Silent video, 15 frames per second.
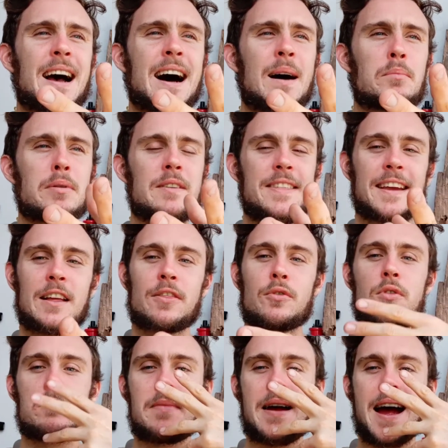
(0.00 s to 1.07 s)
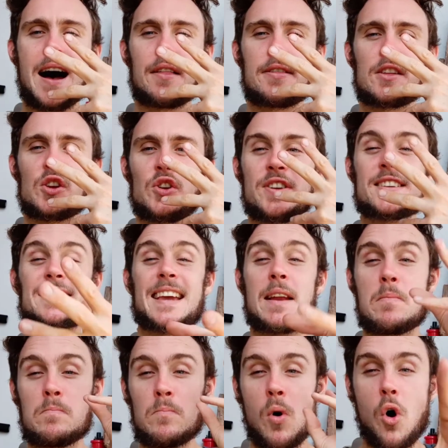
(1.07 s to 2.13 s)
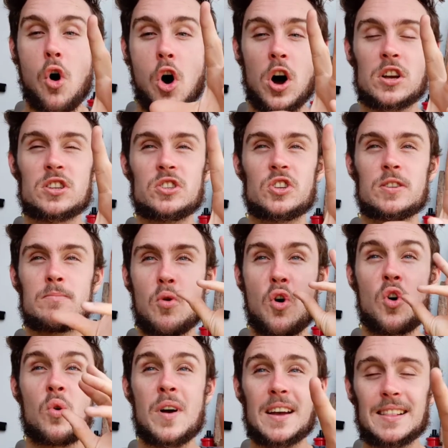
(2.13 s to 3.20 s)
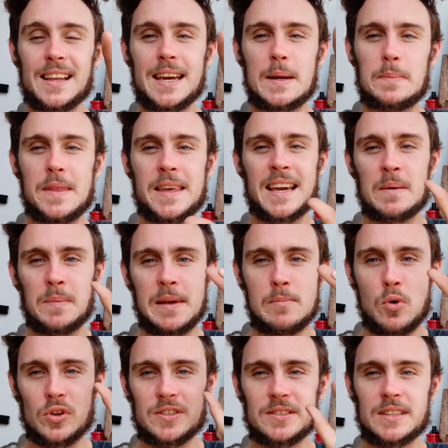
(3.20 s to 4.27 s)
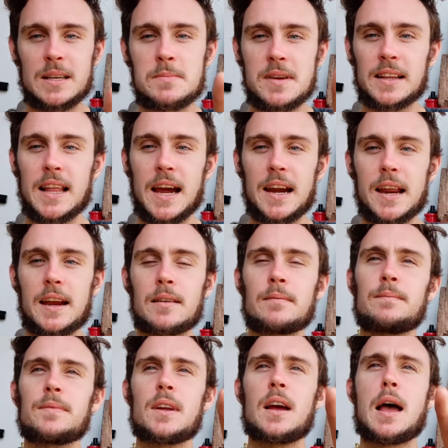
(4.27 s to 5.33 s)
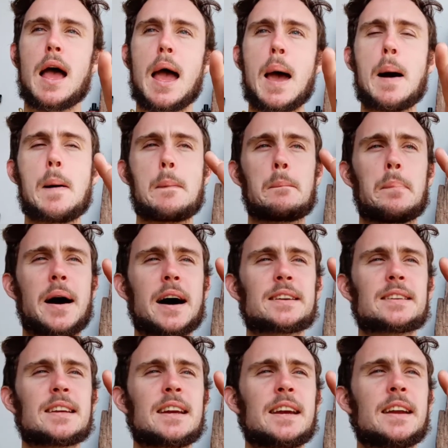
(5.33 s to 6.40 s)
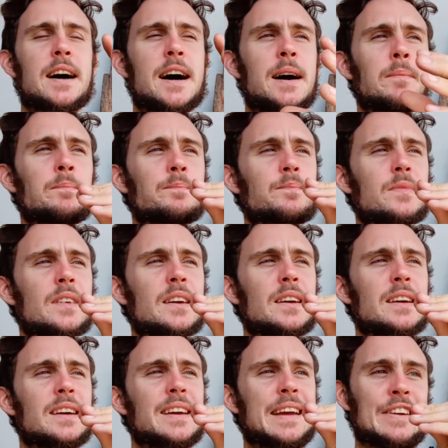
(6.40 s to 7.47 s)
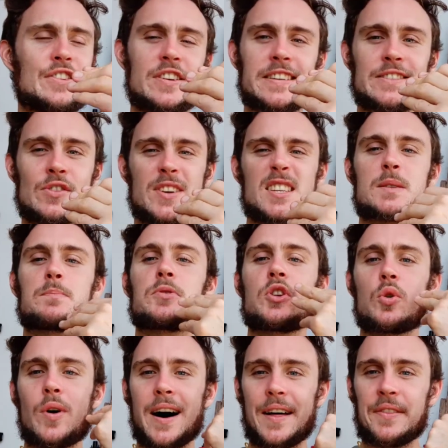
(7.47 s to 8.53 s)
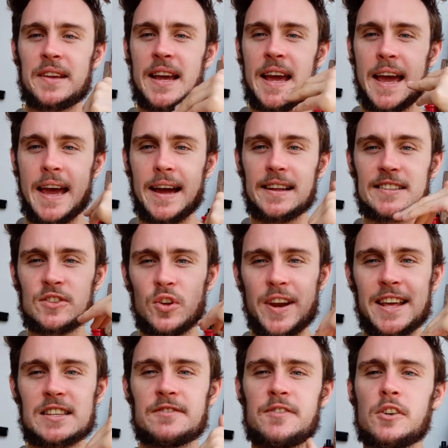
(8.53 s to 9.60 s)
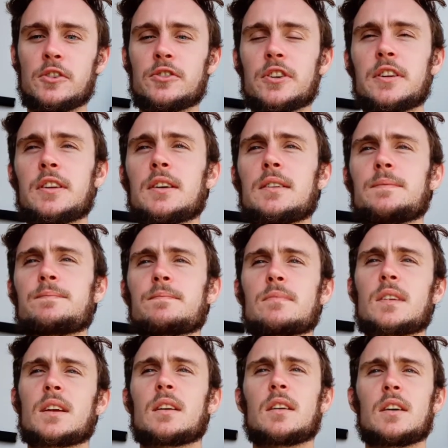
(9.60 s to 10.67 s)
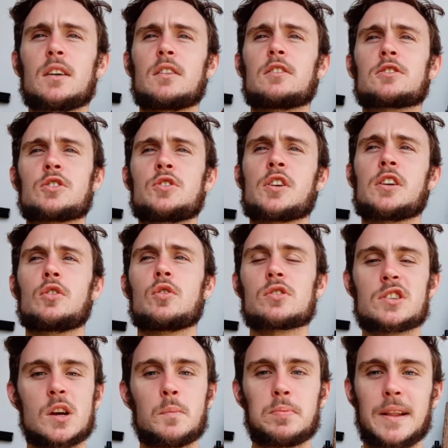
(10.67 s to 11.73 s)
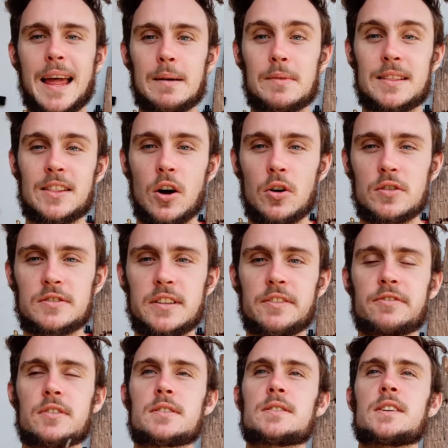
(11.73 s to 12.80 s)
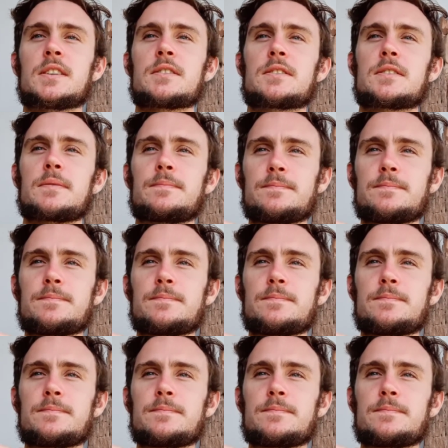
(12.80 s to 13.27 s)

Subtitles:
breathing in through the mouth, you just get more oxygen more quickly. It can be more stimulating, but it's just not as pure, the air. It's not as filtered. So you can also play with those differences.